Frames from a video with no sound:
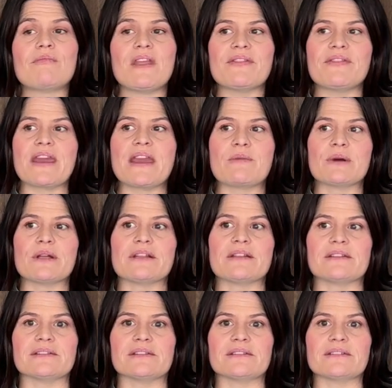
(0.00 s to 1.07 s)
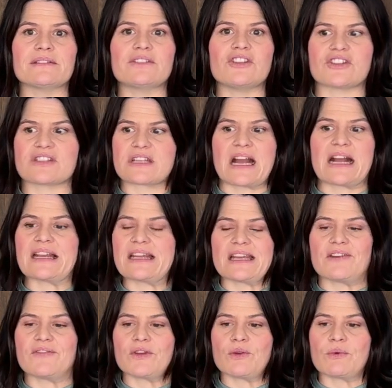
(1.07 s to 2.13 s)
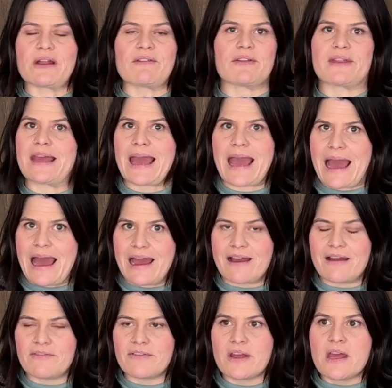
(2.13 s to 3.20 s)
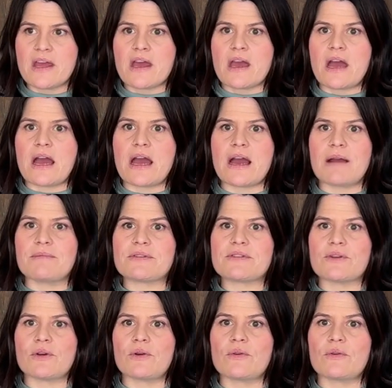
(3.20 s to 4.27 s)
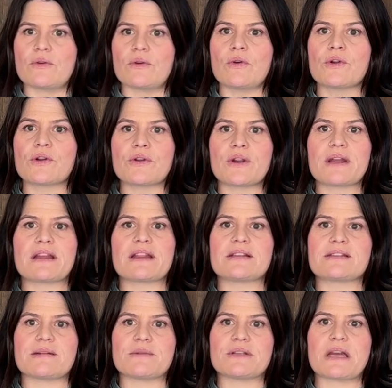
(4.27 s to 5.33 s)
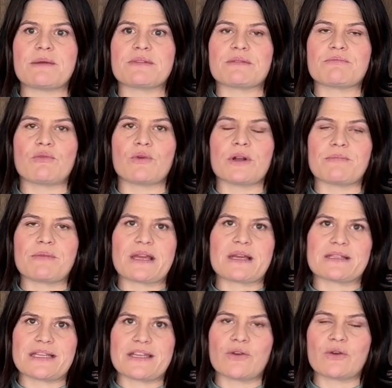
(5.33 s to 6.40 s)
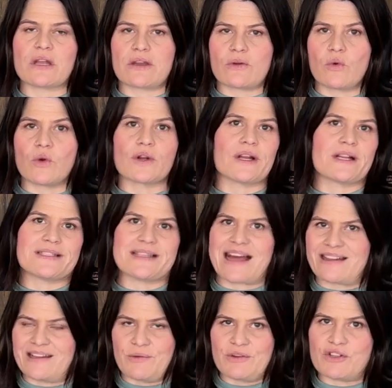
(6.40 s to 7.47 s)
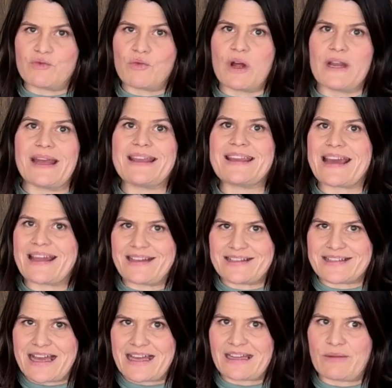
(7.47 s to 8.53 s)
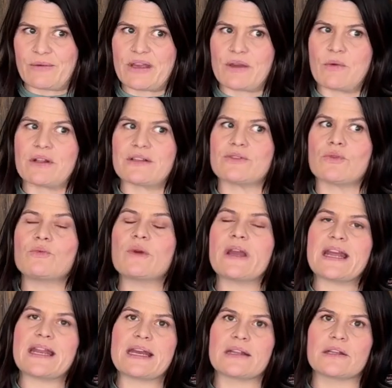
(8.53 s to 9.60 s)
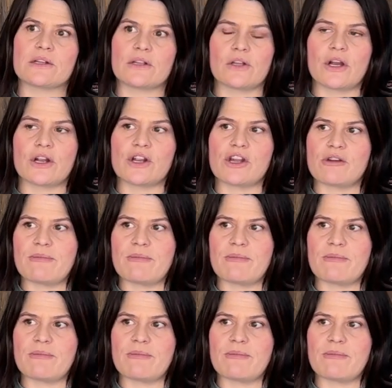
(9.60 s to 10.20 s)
they will just kind of give you whatever they have. So ordering in the summertime is important, because then you can order exactly what you want and get exactly what you want. So waiting a little longer, you